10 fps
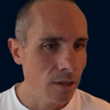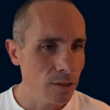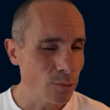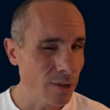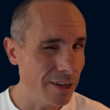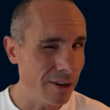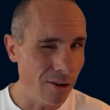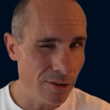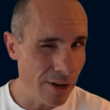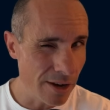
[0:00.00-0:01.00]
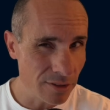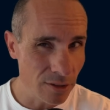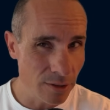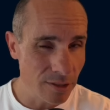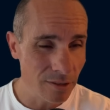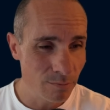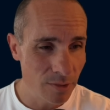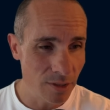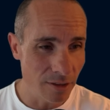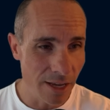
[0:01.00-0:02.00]
So really all you have to do is
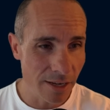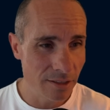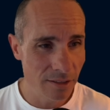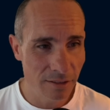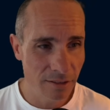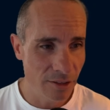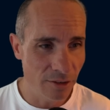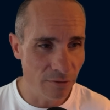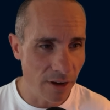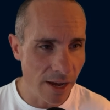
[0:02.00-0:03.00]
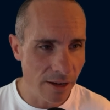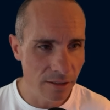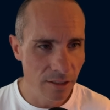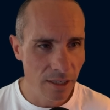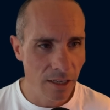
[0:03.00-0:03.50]
select your file,